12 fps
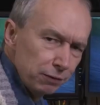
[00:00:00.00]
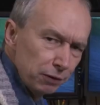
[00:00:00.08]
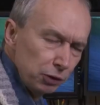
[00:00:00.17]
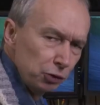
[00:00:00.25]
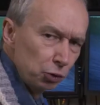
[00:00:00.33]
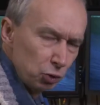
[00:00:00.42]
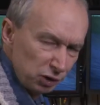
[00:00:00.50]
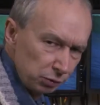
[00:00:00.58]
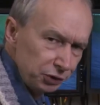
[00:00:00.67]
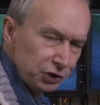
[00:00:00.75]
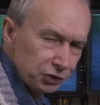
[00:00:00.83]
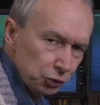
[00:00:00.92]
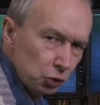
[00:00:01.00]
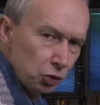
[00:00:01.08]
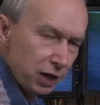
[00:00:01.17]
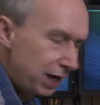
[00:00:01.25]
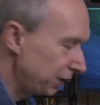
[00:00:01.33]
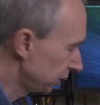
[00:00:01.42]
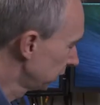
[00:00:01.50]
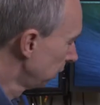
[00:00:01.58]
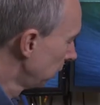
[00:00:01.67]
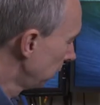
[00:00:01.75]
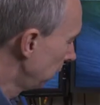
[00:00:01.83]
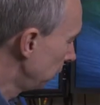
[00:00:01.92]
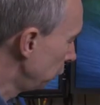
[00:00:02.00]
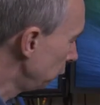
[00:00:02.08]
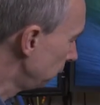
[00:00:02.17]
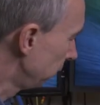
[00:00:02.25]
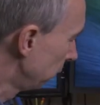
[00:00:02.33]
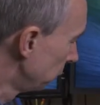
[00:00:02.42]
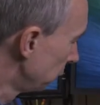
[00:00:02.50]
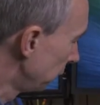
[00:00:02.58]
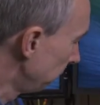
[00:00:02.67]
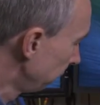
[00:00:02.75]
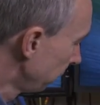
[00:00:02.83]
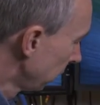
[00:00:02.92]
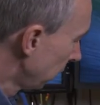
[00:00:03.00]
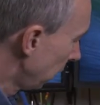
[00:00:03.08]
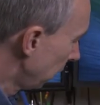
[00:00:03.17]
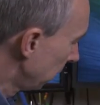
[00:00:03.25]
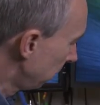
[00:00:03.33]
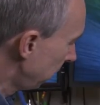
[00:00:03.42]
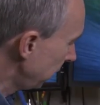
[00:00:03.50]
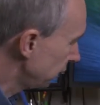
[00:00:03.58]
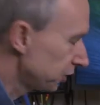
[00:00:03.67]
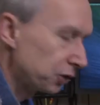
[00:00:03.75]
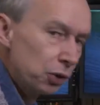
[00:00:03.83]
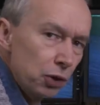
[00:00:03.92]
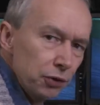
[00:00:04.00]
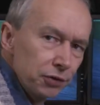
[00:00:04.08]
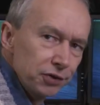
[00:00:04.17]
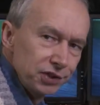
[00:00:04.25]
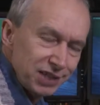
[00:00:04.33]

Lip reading: the folder, or it will just create a new folder based on the